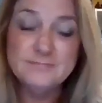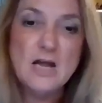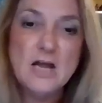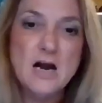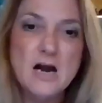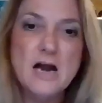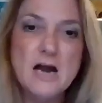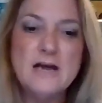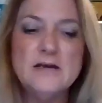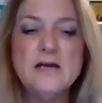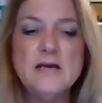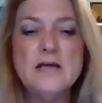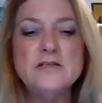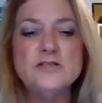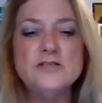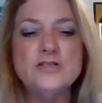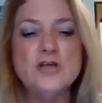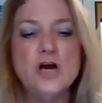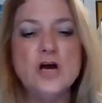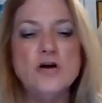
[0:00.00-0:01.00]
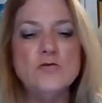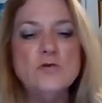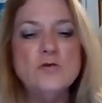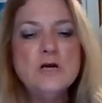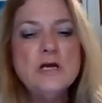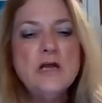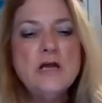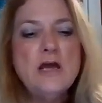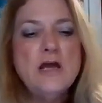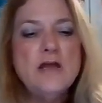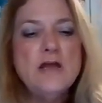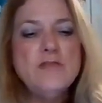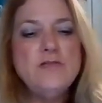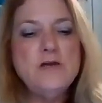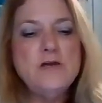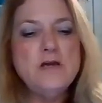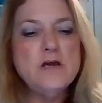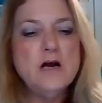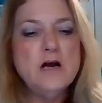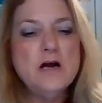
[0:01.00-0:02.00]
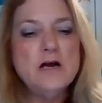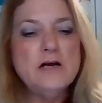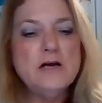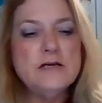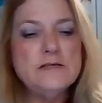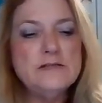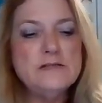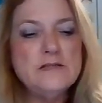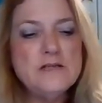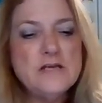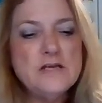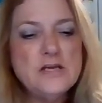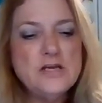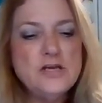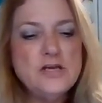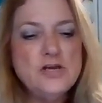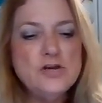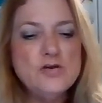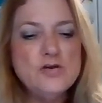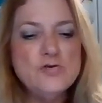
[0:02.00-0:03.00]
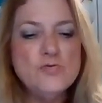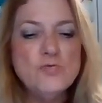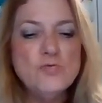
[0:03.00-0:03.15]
All right, and so you